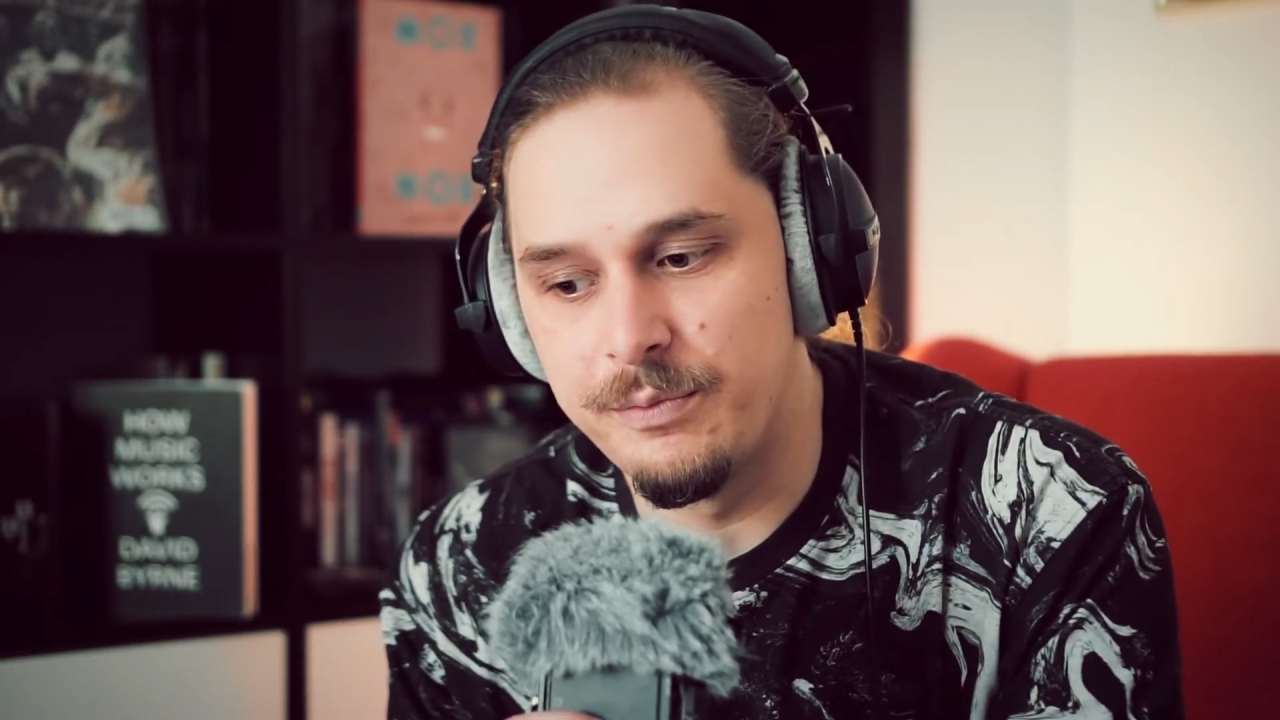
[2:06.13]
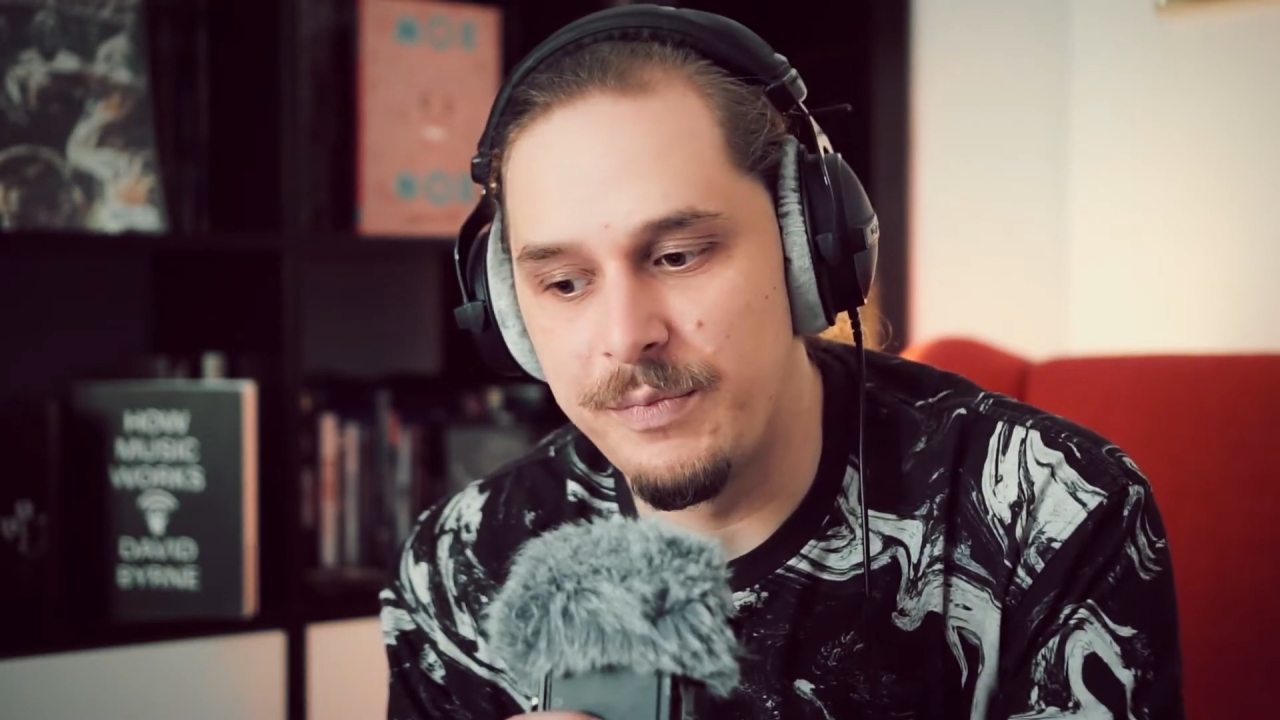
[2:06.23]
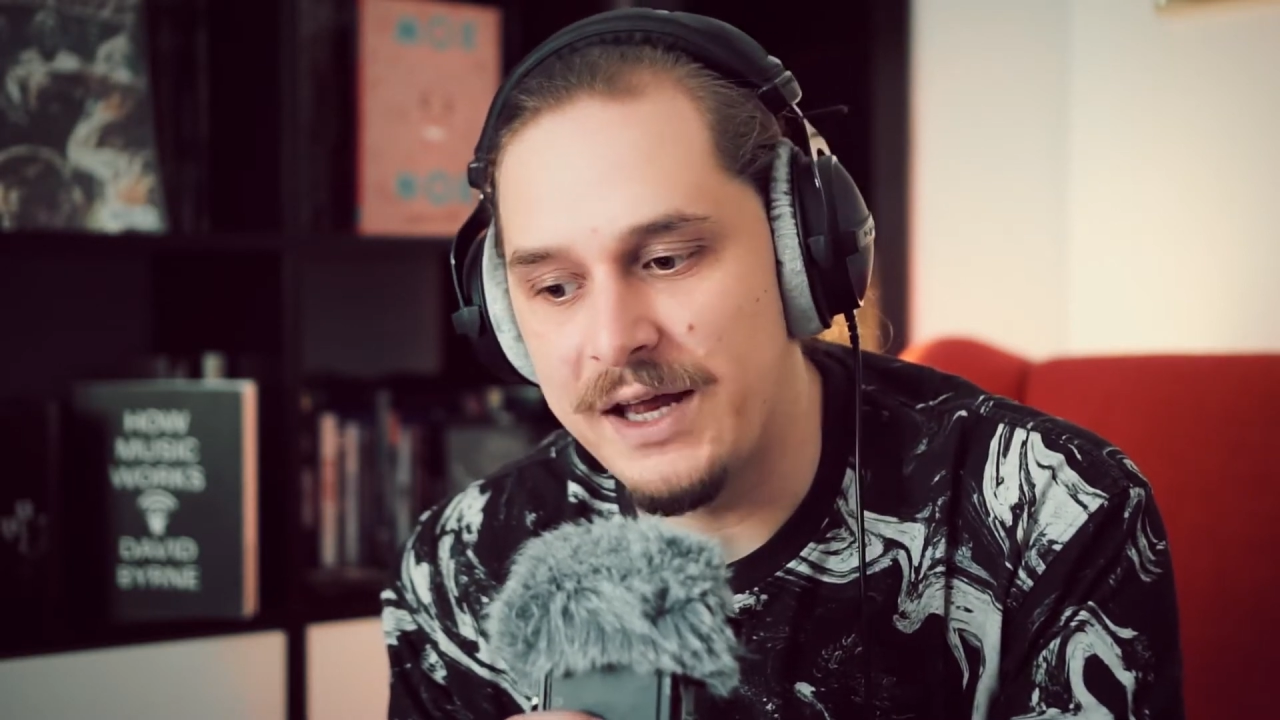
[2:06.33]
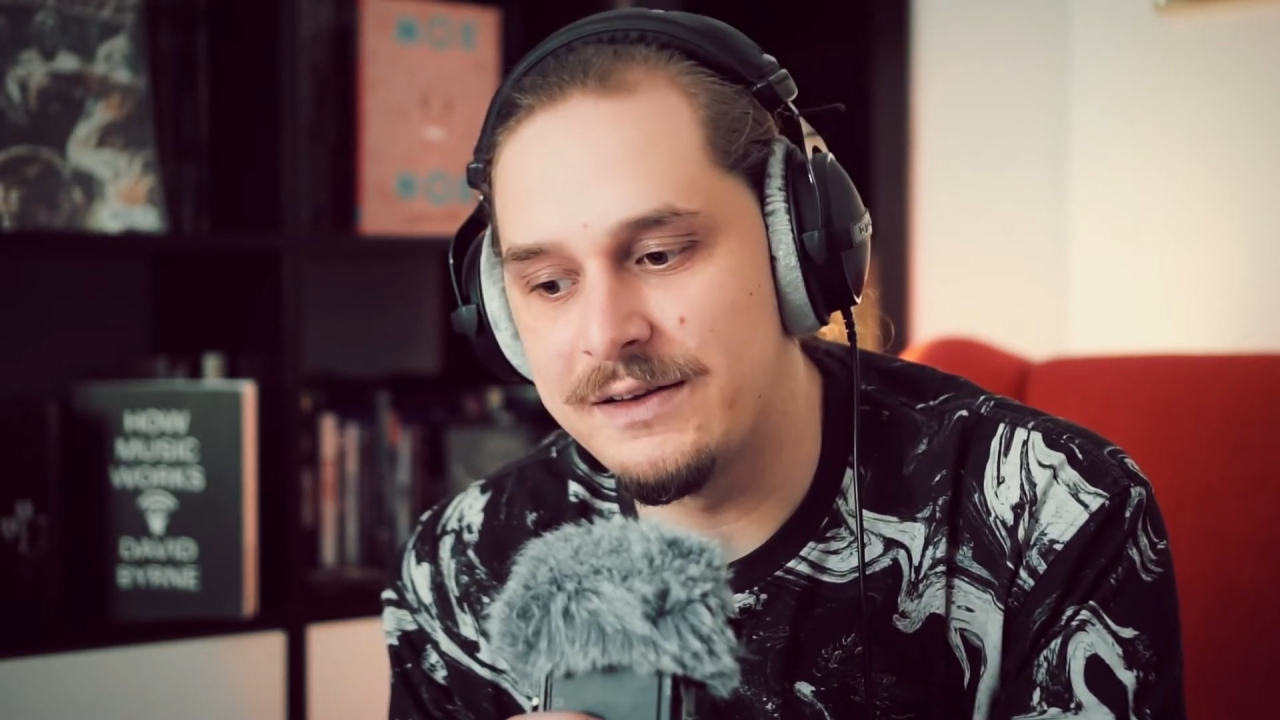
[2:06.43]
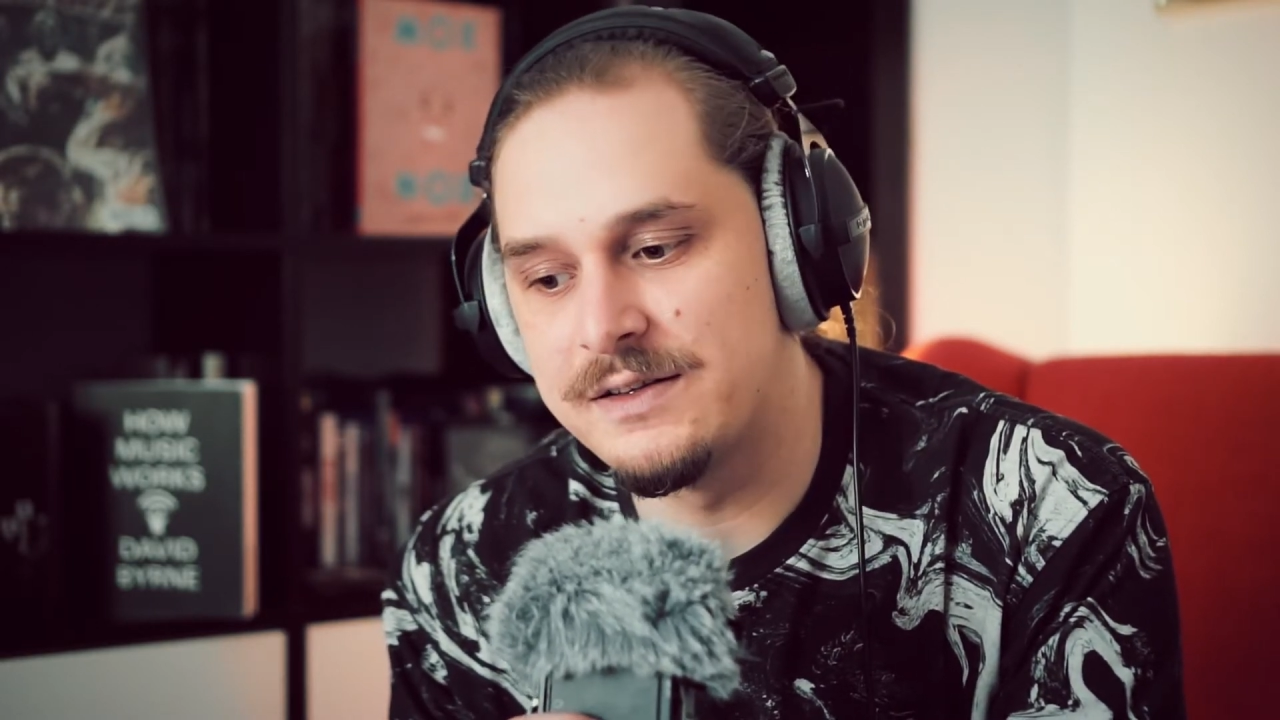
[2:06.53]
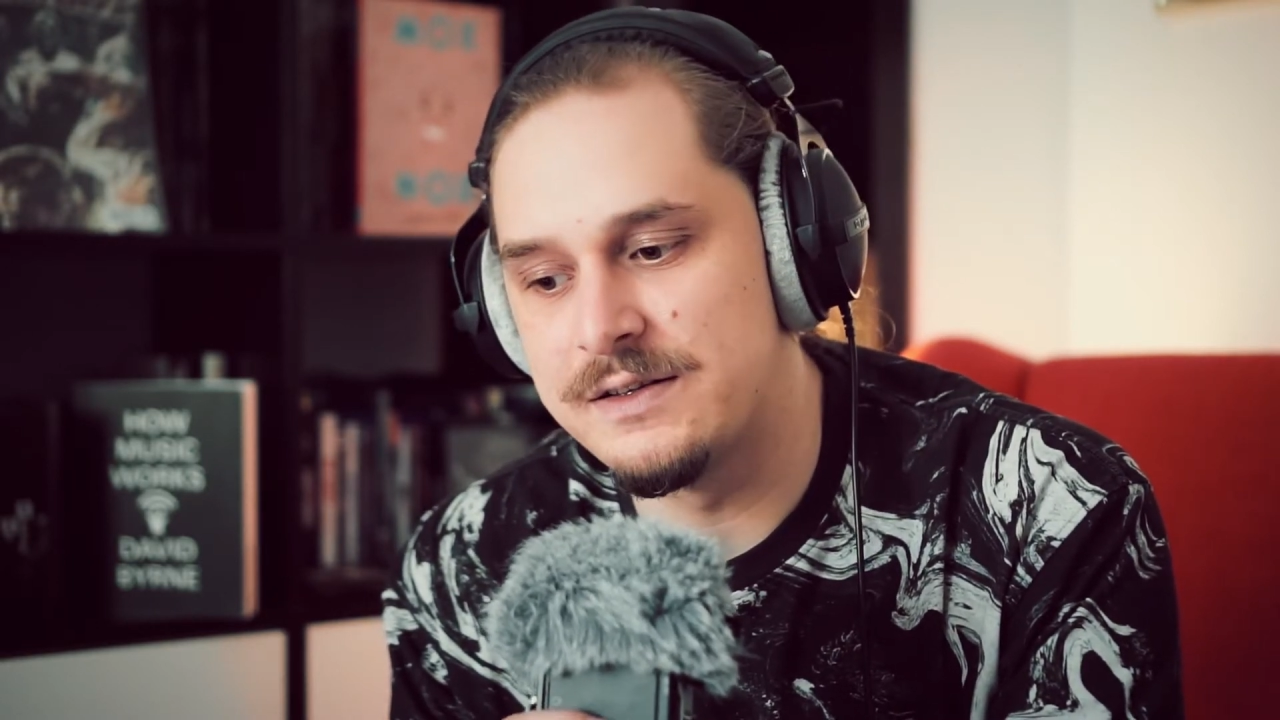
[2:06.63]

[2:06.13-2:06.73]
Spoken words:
make